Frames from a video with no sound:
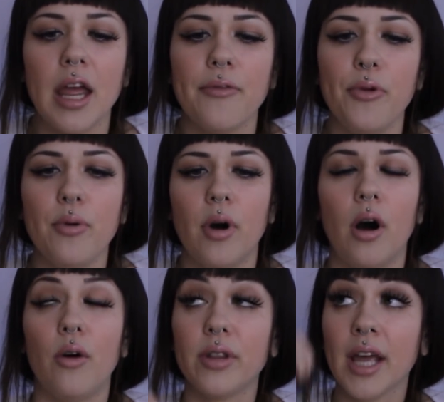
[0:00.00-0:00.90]
If you
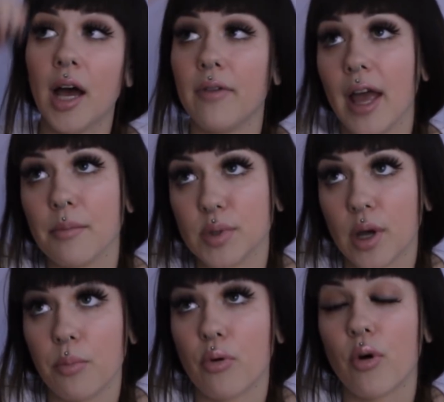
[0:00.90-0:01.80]
only have
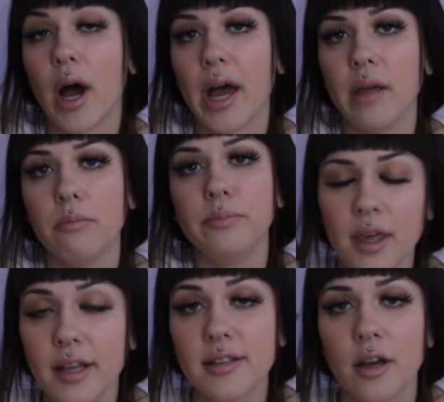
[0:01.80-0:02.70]
Amazon Prime
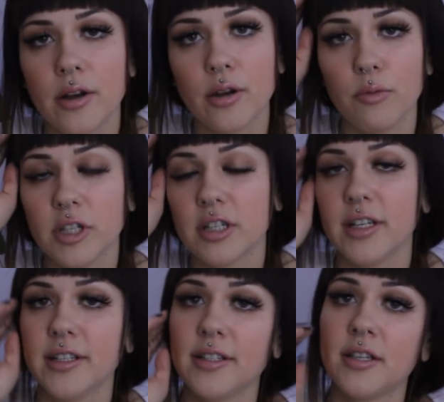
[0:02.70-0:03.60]
things on your wish
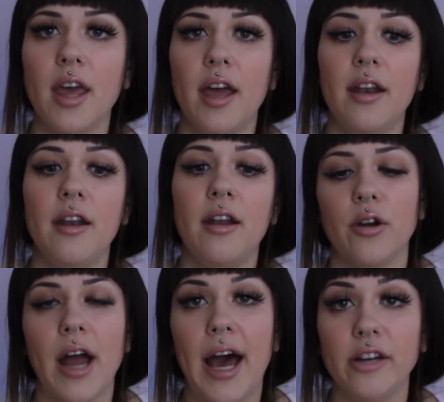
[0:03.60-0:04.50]
list, then
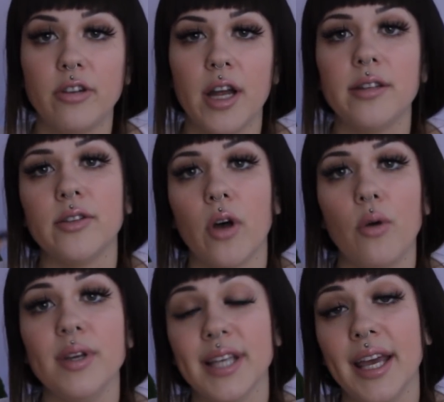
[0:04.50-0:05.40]
your address is
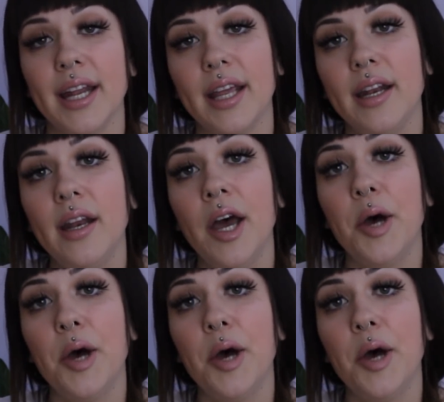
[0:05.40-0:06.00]
always hidden.